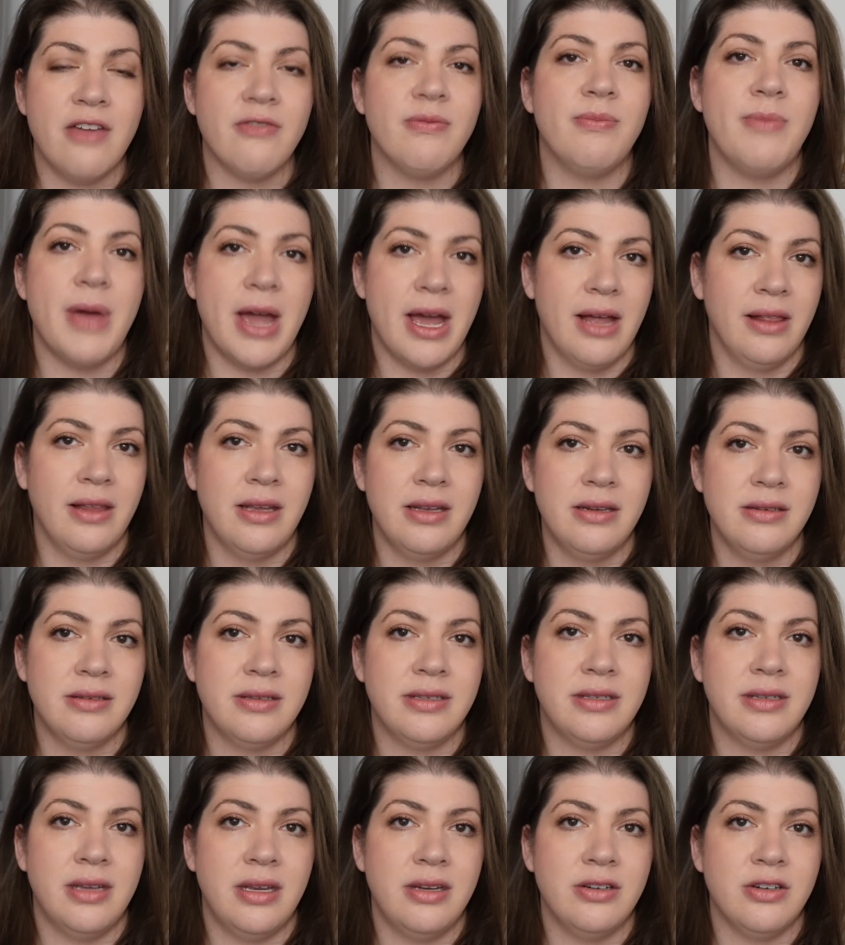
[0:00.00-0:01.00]

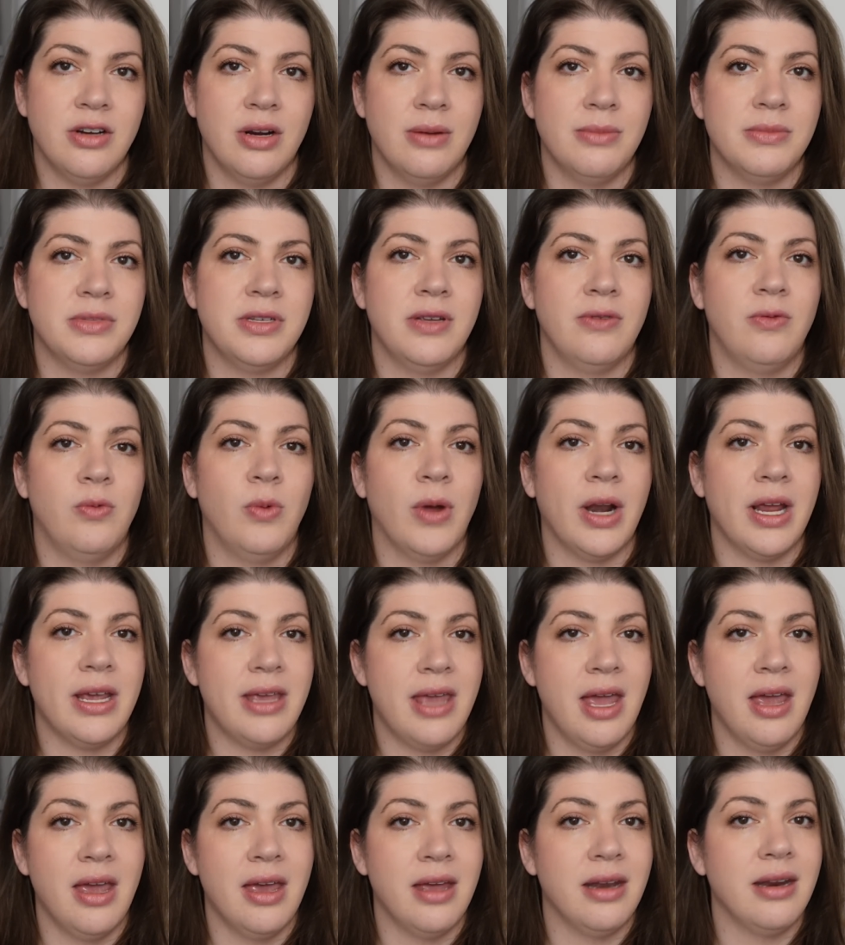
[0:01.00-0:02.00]
balance in terms of what I
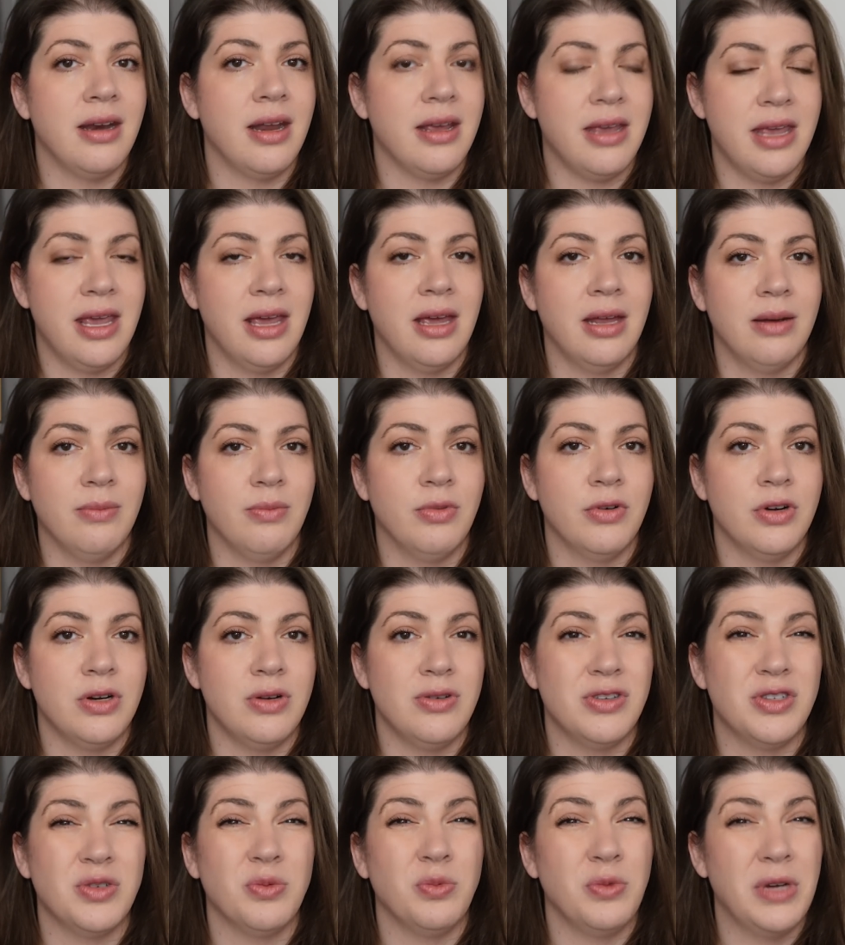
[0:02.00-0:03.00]
can and I can't
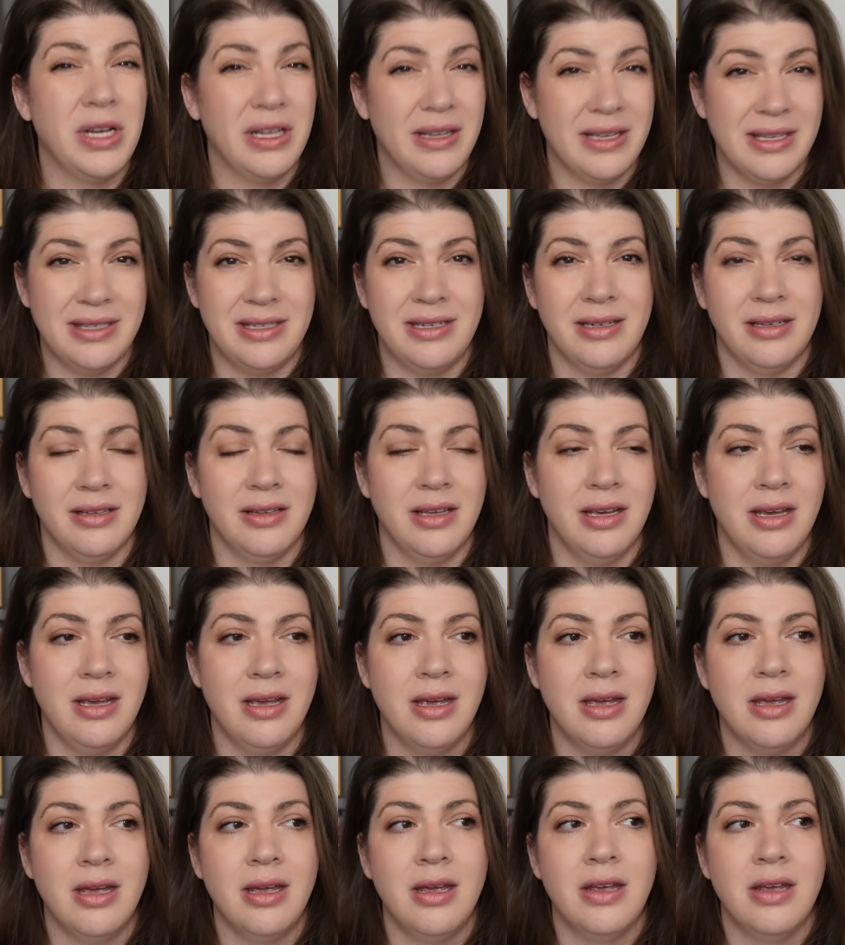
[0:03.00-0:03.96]
produce realistically.